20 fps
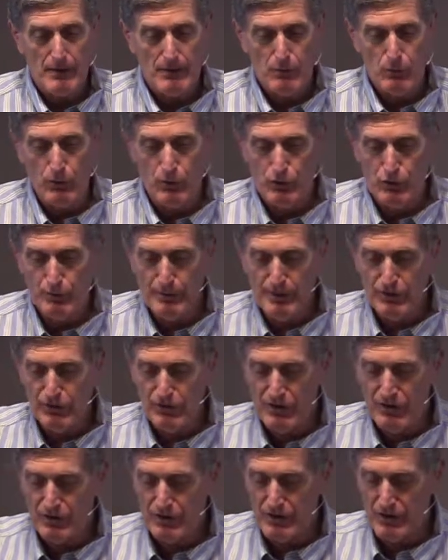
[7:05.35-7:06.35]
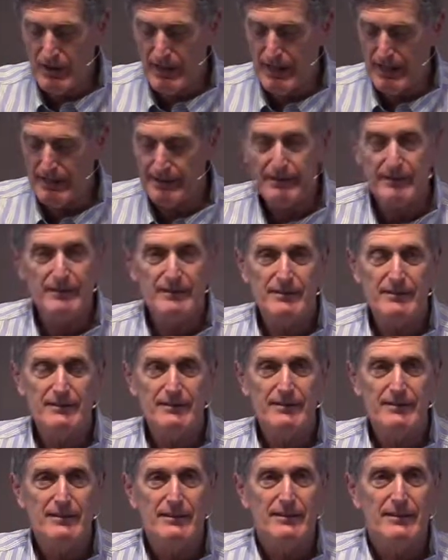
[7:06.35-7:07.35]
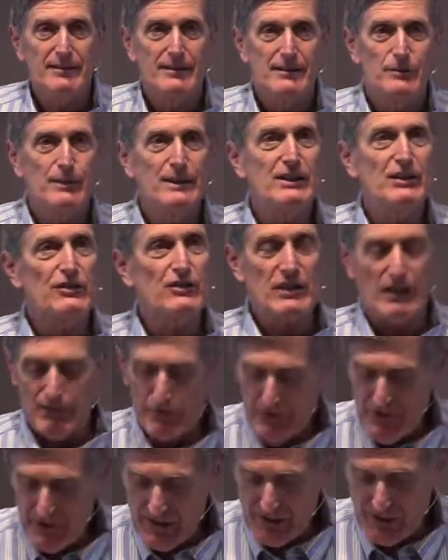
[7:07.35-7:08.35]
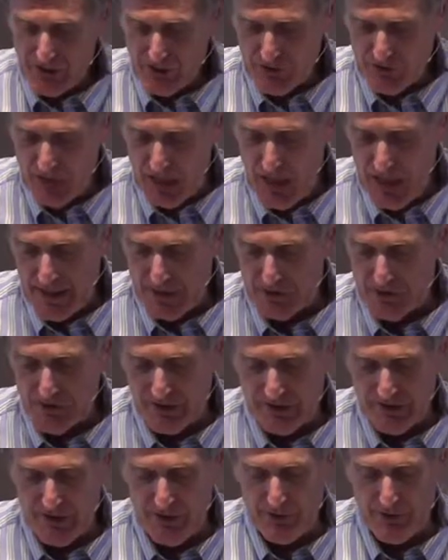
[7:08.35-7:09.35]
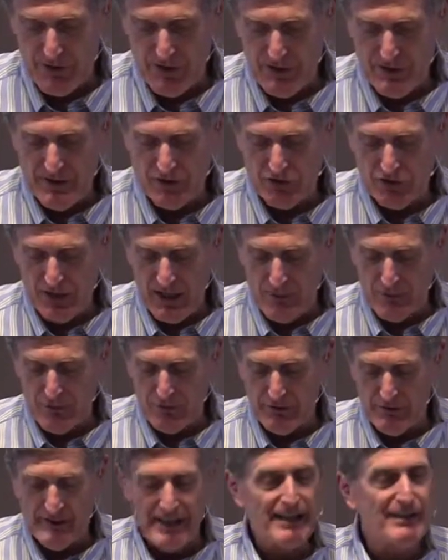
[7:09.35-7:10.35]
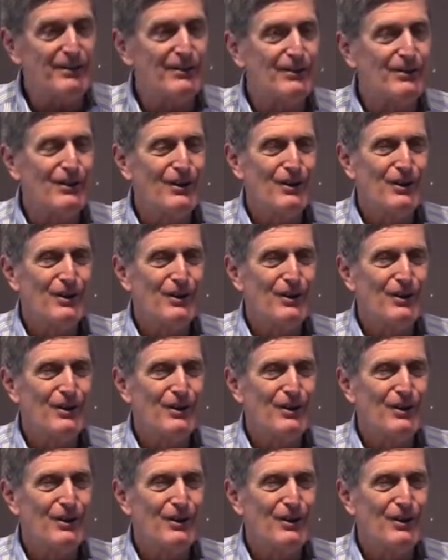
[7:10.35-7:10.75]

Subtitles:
Well, who is this God? We discovered that this God is none other than the same creator